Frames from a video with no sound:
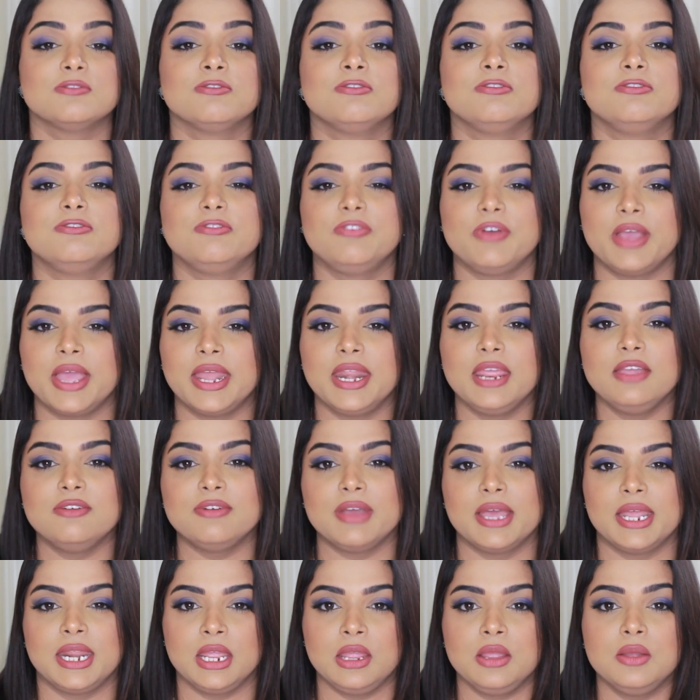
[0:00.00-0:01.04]

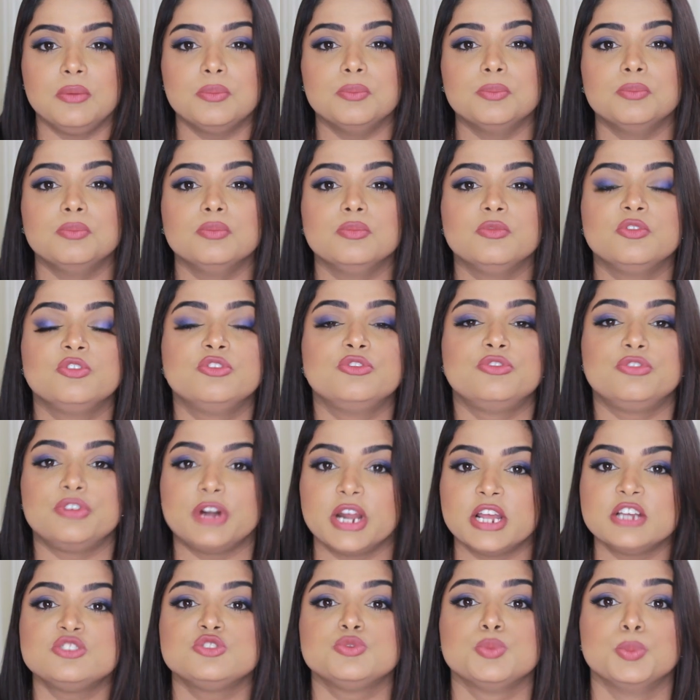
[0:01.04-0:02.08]
Very
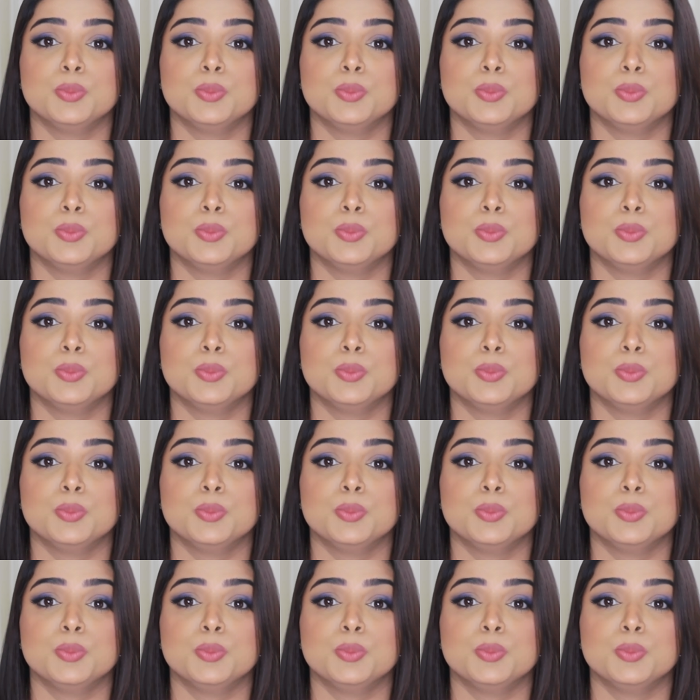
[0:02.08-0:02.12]
fresh,